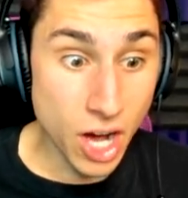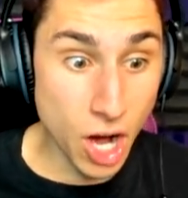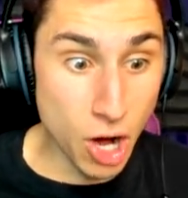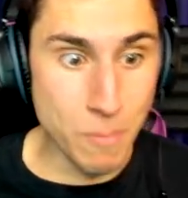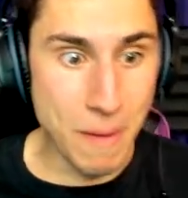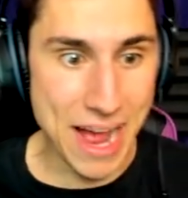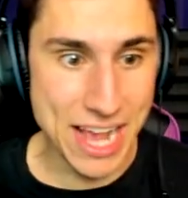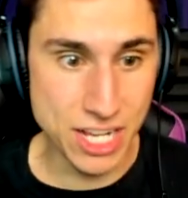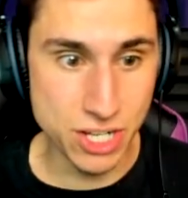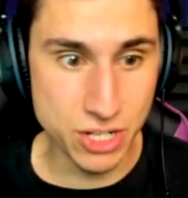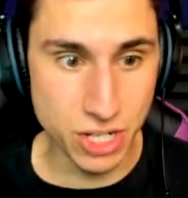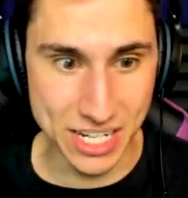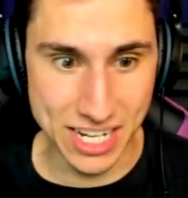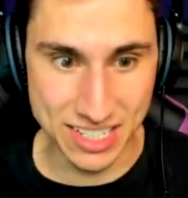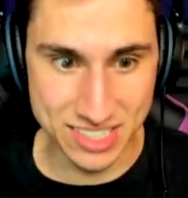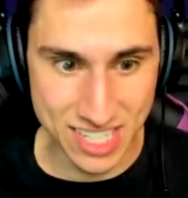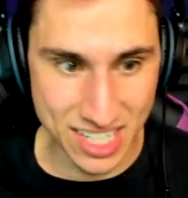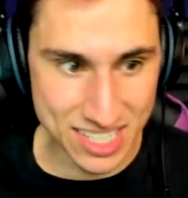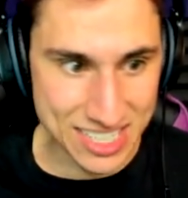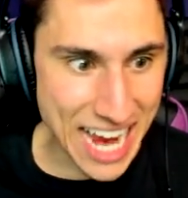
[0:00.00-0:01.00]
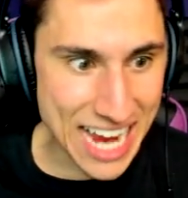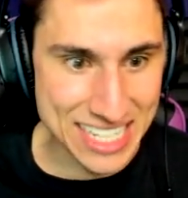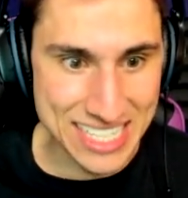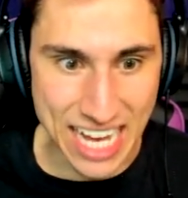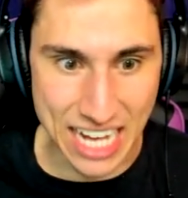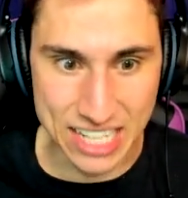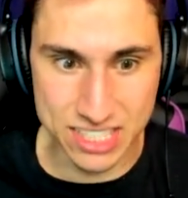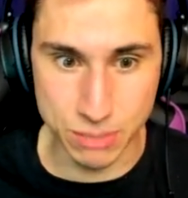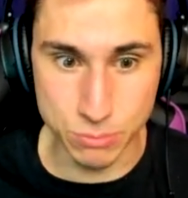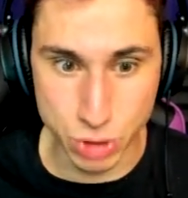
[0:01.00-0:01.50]
Oh, my goodness. This
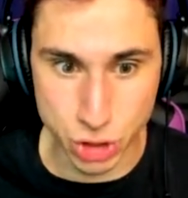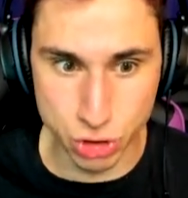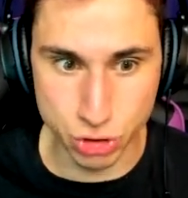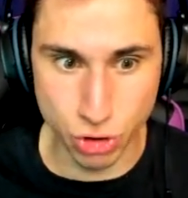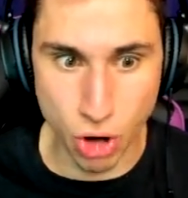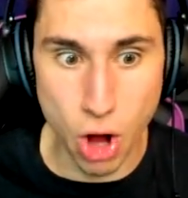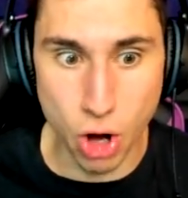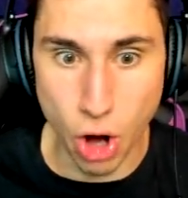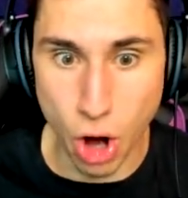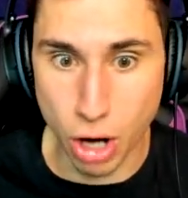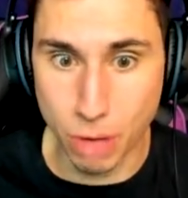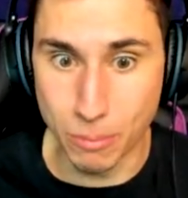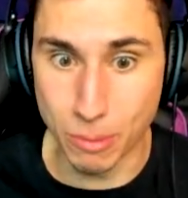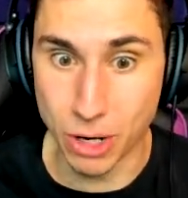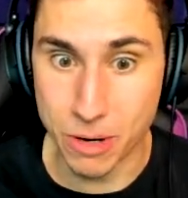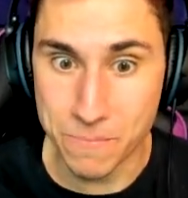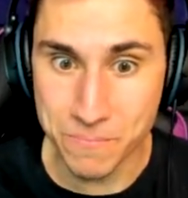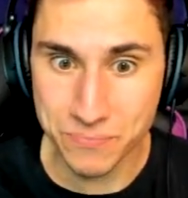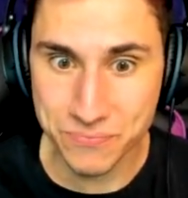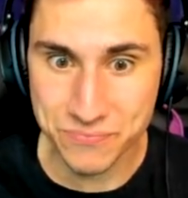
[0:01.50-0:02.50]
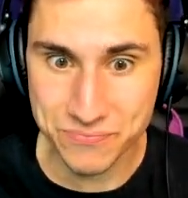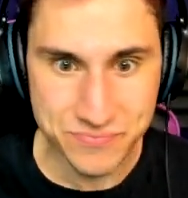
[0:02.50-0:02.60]
guy's got some strong armor.